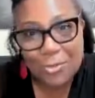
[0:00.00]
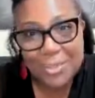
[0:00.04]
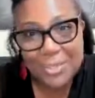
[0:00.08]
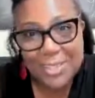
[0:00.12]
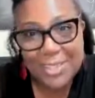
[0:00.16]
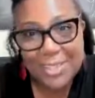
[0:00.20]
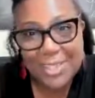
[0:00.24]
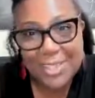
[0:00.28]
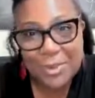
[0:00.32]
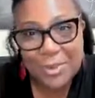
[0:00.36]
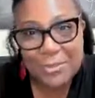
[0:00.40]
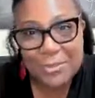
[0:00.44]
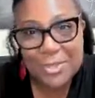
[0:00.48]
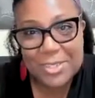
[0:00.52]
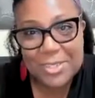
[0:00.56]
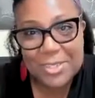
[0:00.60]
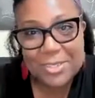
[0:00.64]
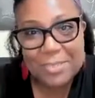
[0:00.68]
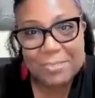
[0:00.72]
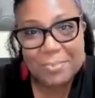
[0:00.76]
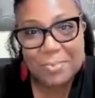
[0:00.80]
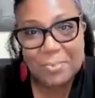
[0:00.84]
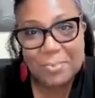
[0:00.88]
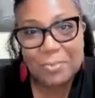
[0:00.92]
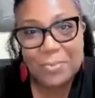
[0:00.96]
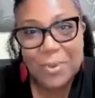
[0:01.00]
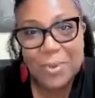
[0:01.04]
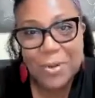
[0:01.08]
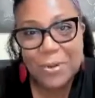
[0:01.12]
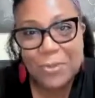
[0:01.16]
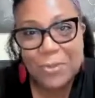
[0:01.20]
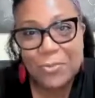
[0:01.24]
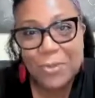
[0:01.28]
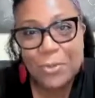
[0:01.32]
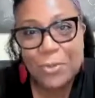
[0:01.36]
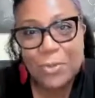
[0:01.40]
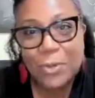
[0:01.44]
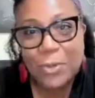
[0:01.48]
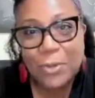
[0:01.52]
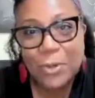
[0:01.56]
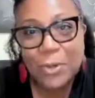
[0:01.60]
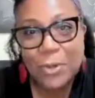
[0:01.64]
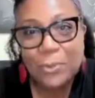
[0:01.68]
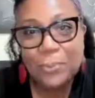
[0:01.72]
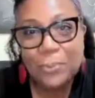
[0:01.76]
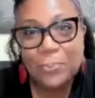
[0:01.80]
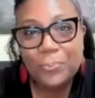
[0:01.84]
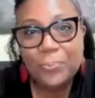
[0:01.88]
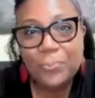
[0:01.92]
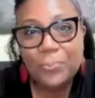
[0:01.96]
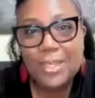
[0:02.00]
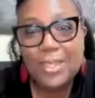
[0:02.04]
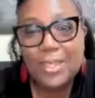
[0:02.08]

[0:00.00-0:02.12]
that that was part of who you were,